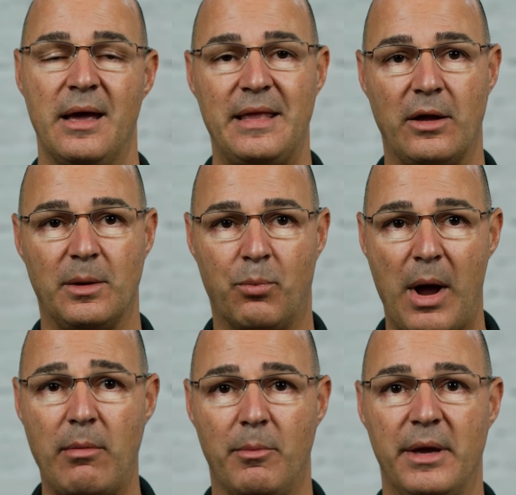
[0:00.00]
Now, the
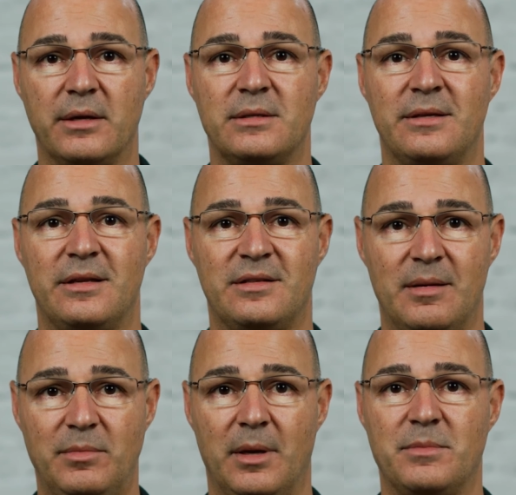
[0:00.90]
problem is the
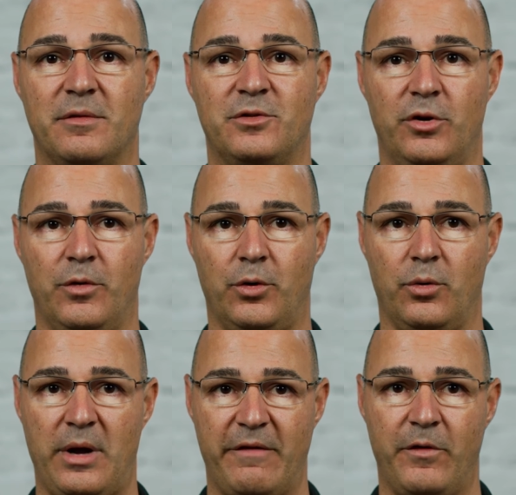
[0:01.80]
symptoms of
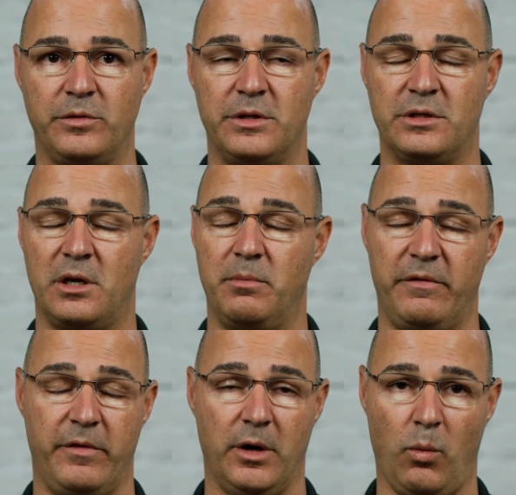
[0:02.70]
cervical kyphosis can be
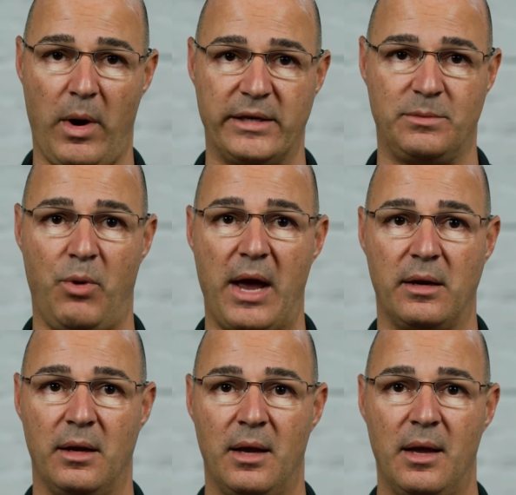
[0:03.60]
very
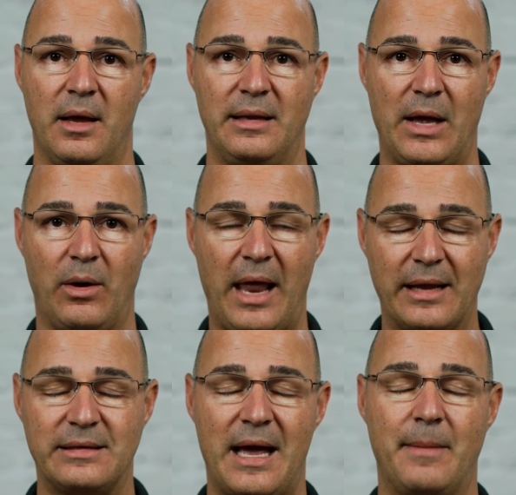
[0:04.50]
widespread. Now, a
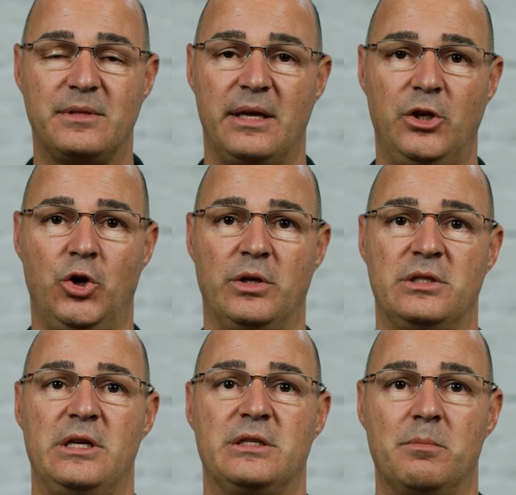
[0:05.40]
lot of times you can
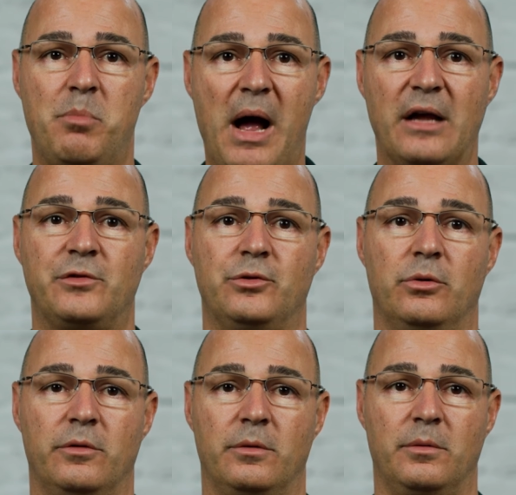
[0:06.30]
see some
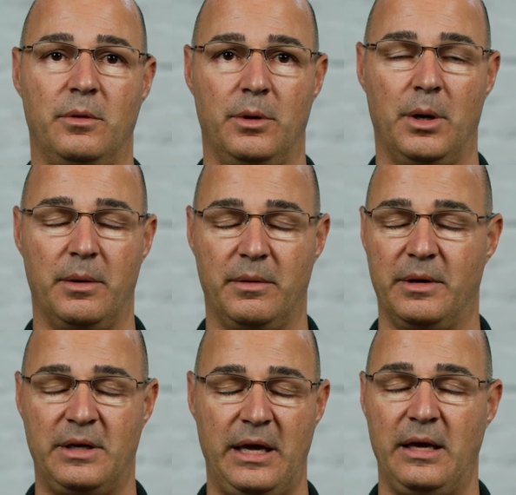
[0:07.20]
postural
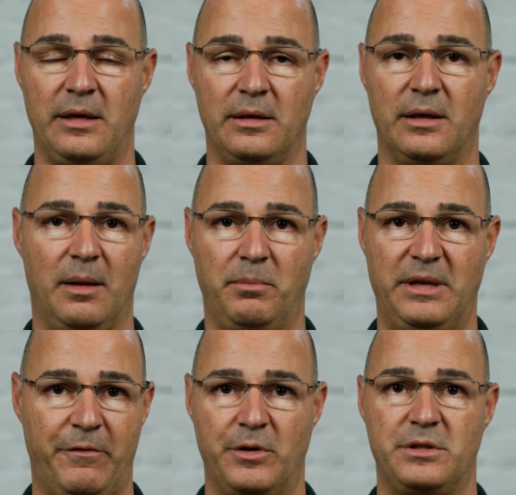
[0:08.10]
key um,
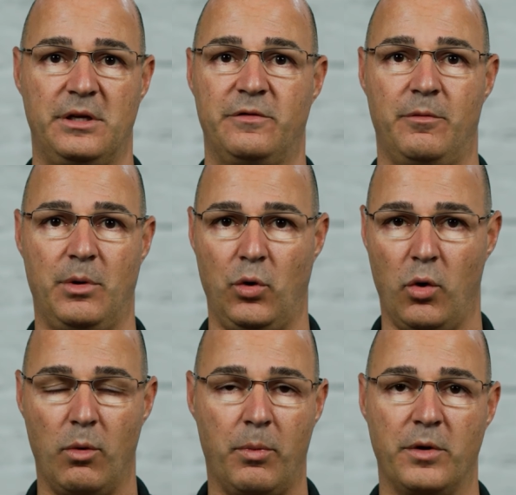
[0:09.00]
differences from a
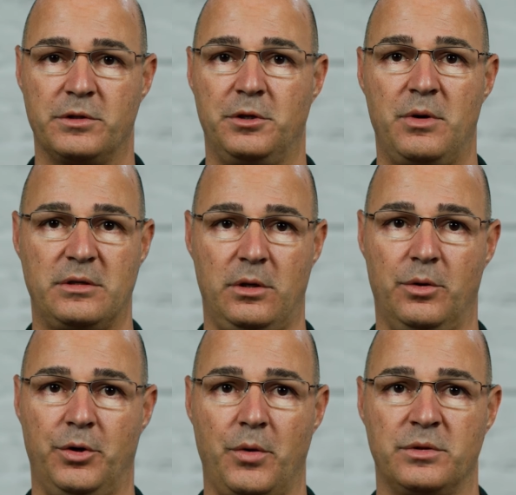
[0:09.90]
normal person who has a
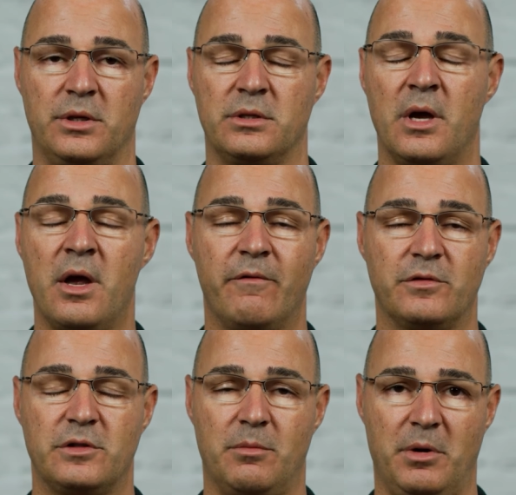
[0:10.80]
lordosis
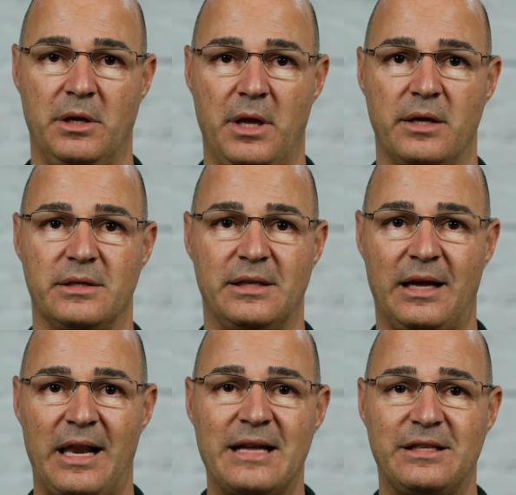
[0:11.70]
versus somebody who does. And the
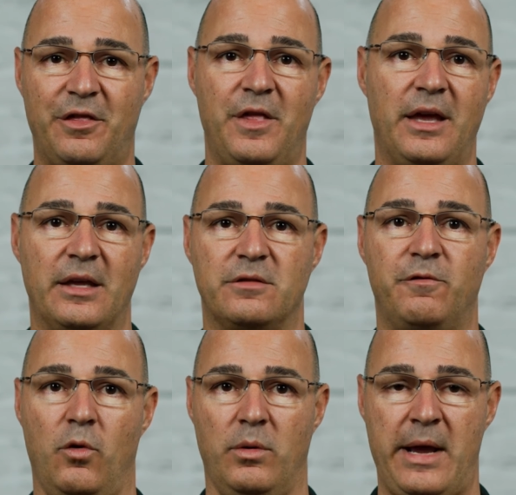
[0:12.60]
classic thing is
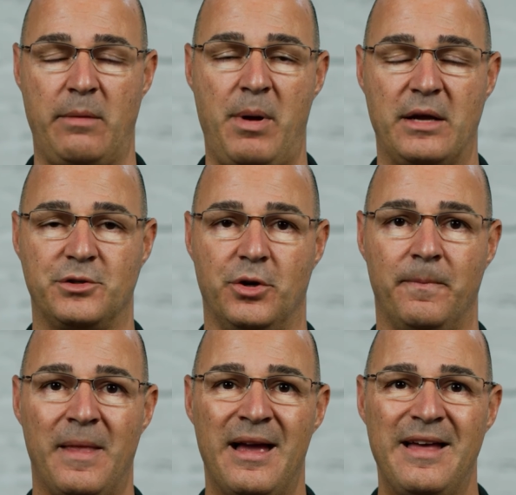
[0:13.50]
forward head posture.
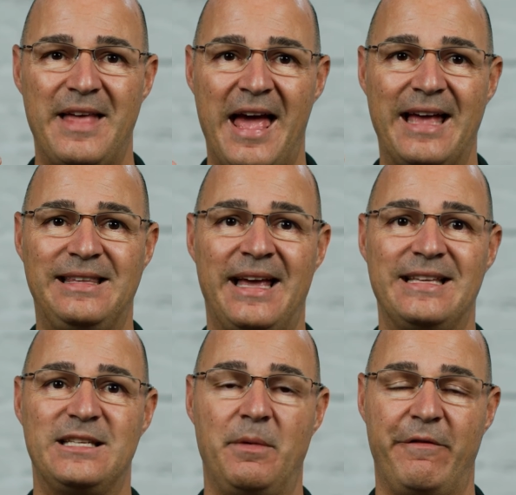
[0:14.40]
The head
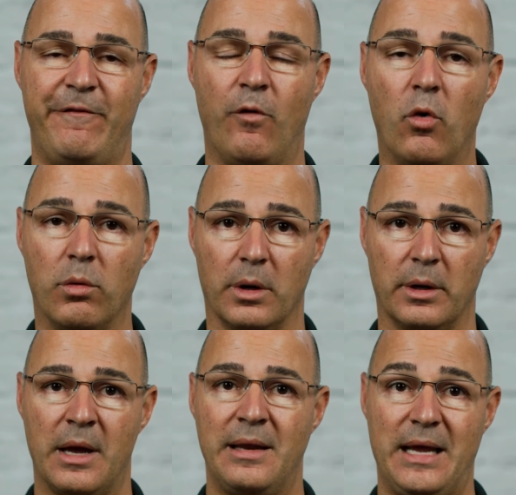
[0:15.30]
tends to be
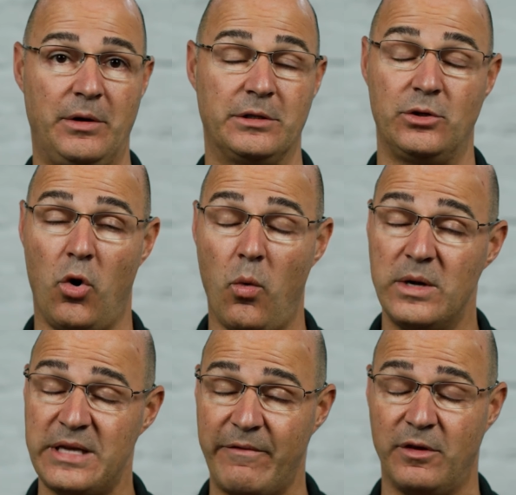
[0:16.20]
forward. Now, it doesn't
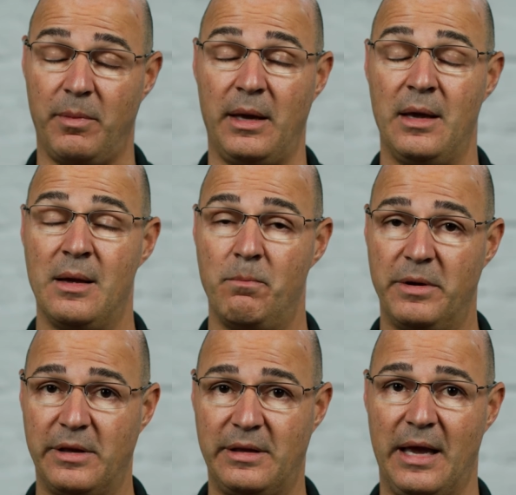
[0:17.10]
always have to be,
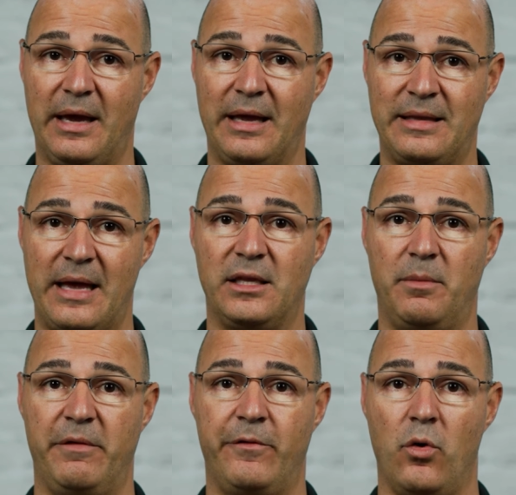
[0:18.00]
but it, it could tend to
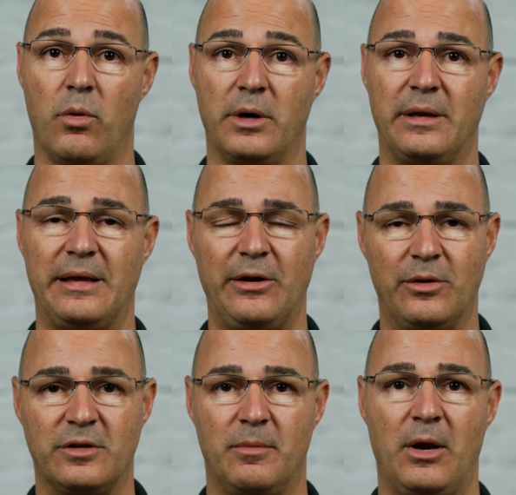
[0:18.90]
be forward. And they, you
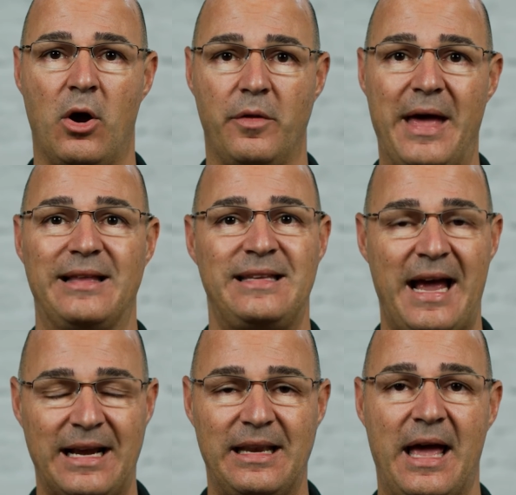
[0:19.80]
know, this could be called that
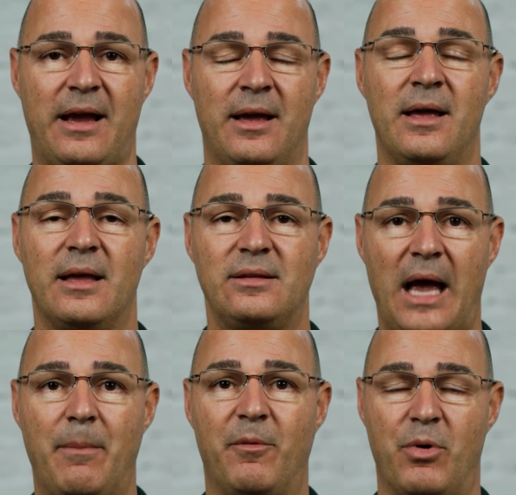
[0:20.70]
tech neck
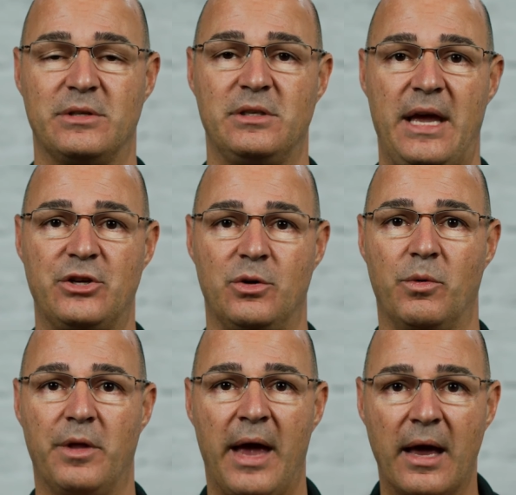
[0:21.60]
type of presentation
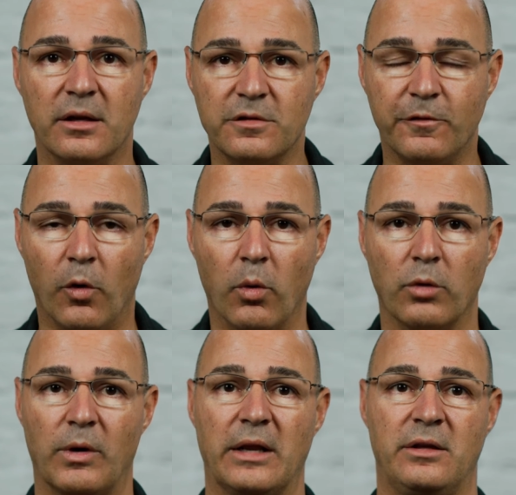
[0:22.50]
where the head is
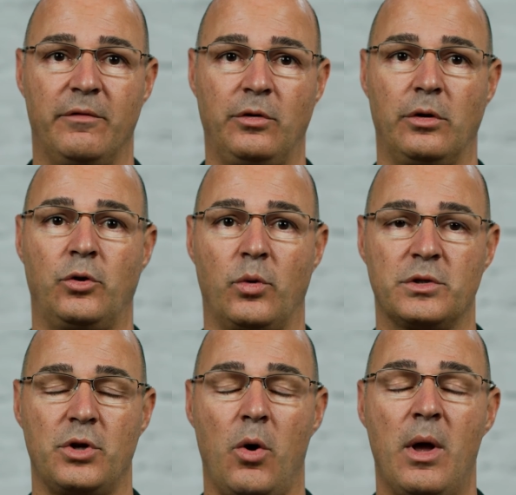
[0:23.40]
forward relative to the
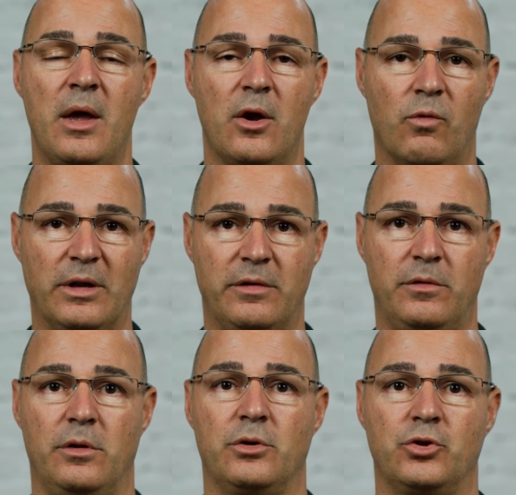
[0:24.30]
torso, relative
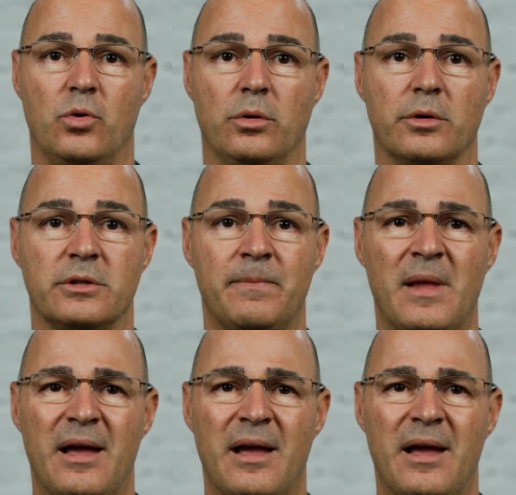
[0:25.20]
to the shoulders.